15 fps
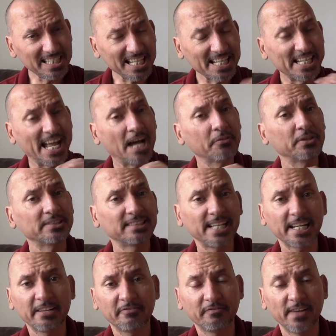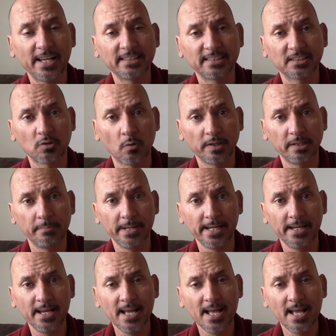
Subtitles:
Now, the second phase is going to be